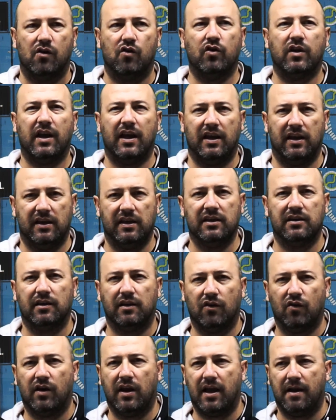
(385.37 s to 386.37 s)
okay, he's
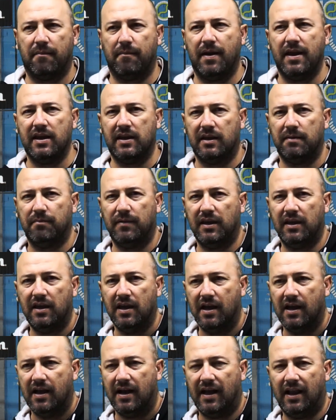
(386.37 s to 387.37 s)
gonna make me
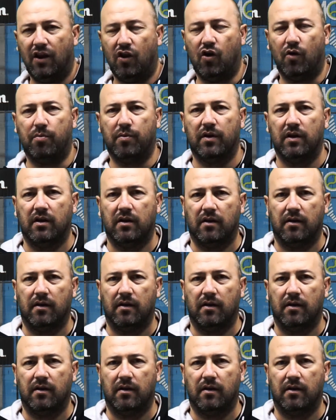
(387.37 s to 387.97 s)
a lob,